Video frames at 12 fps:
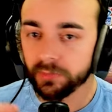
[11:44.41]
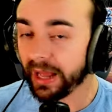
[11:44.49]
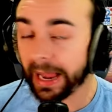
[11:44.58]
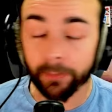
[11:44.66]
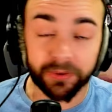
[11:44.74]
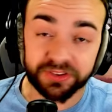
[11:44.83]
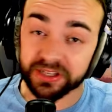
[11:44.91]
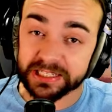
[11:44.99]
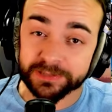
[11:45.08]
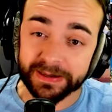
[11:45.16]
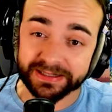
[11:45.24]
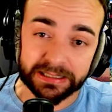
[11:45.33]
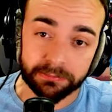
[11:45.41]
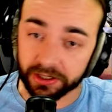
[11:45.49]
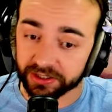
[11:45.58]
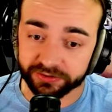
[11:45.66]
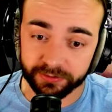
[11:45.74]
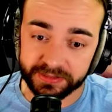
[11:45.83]
I wasn't expecting
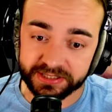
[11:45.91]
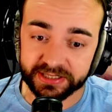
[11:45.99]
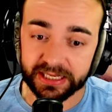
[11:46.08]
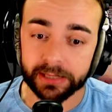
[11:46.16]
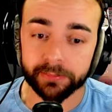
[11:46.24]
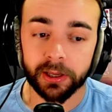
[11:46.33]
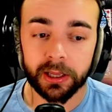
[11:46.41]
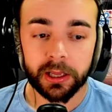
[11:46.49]
much from this game,